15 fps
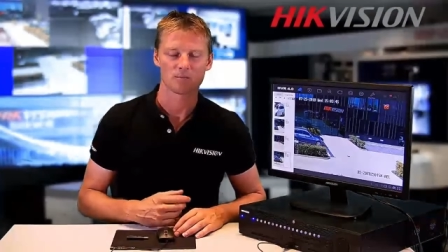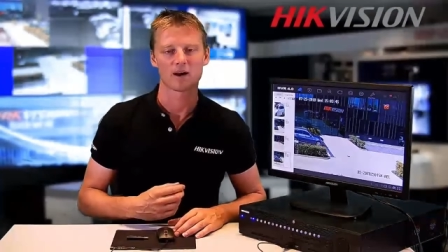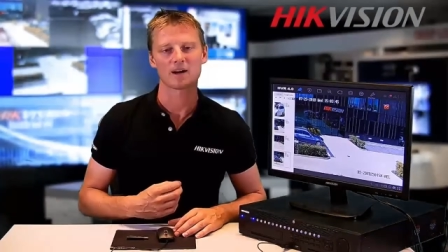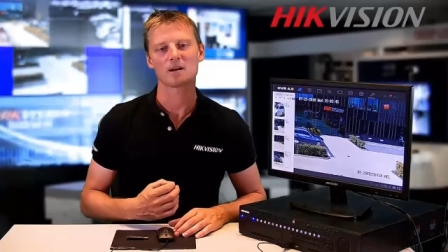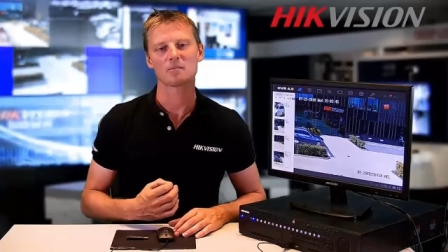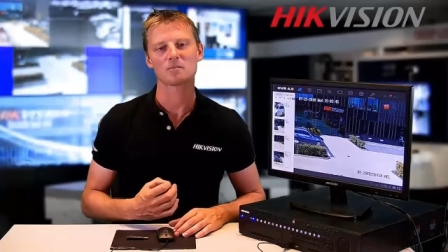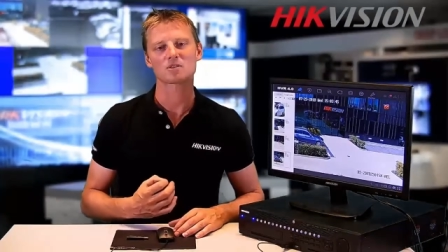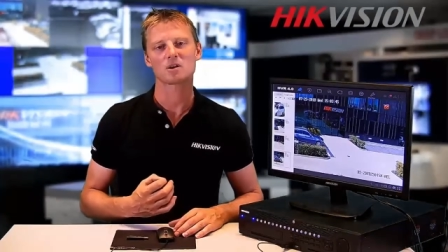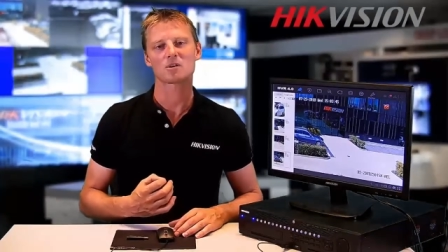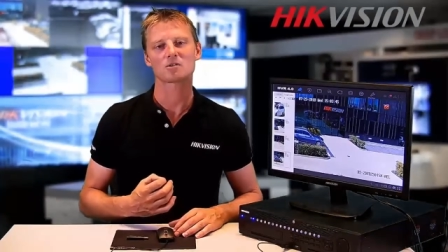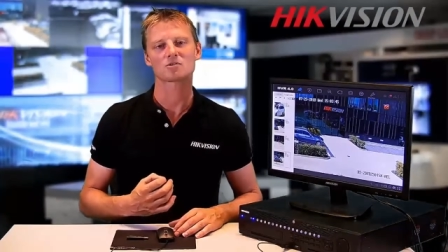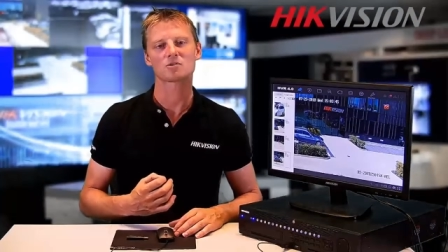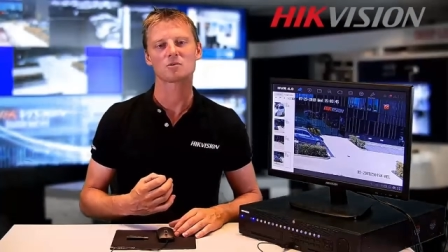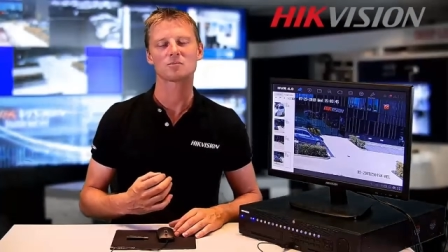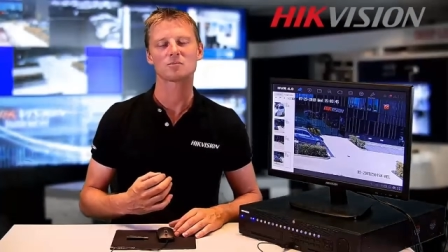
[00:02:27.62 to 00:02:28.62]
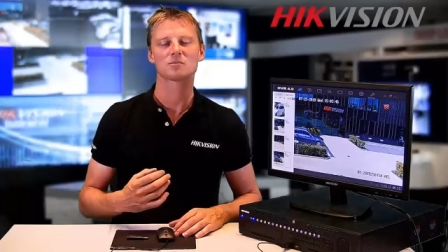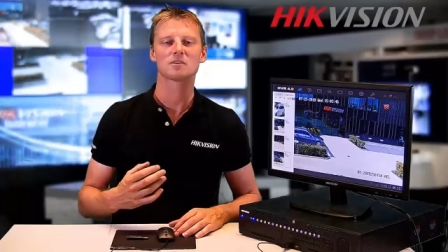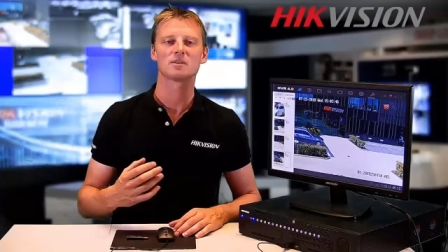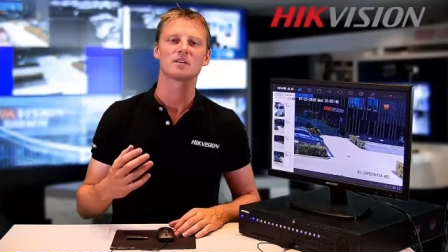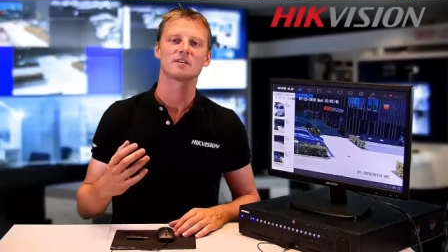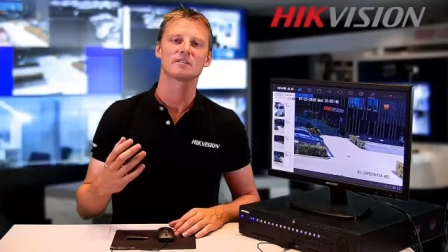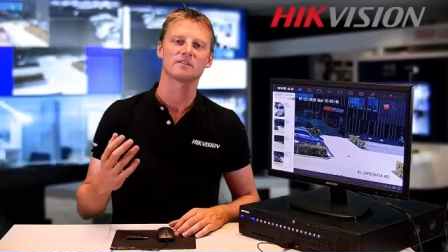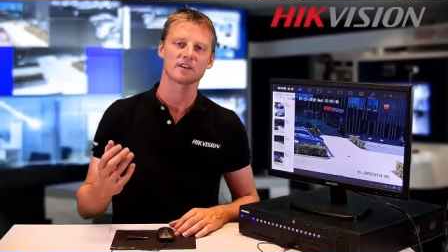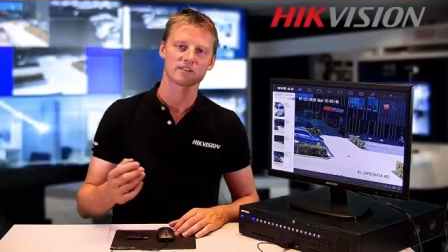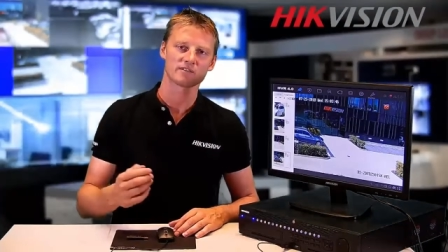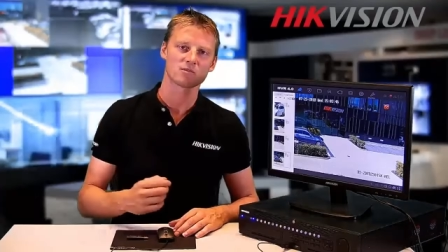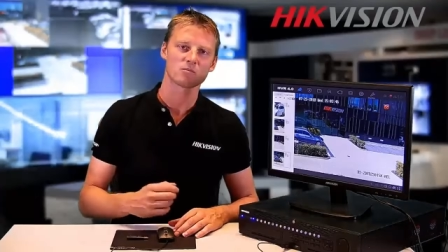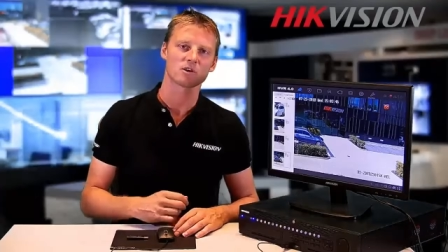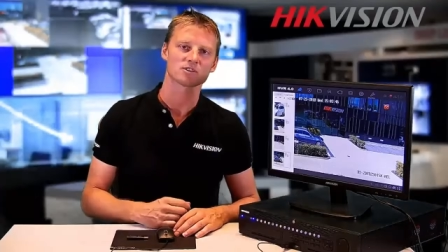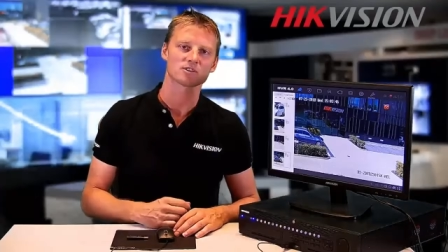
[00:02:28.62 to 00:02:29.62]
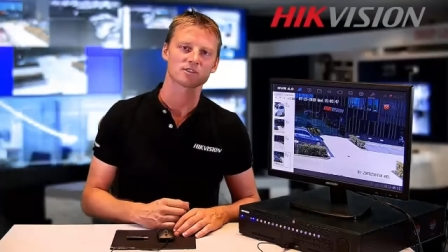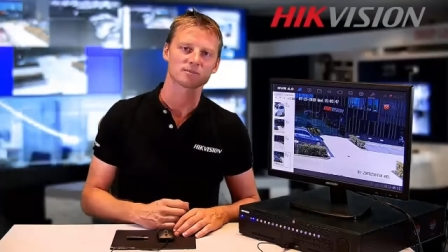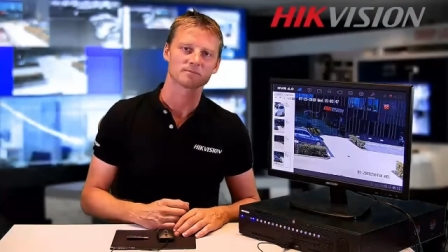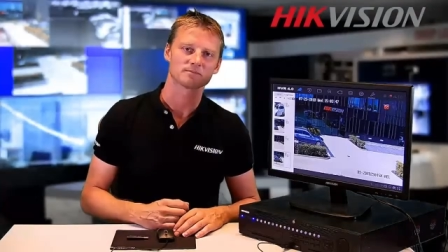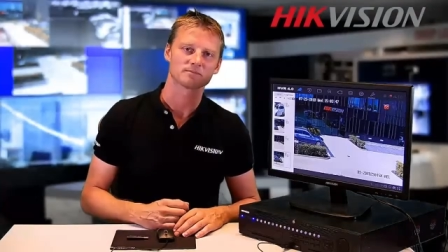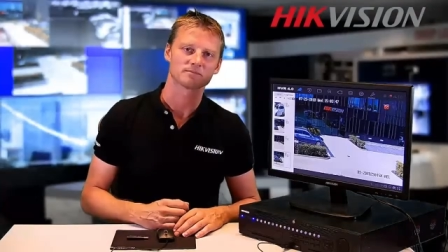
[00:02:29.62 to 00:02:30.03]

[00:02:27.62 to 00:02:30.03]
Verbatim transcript: My name is Anatol. Thank you for watching.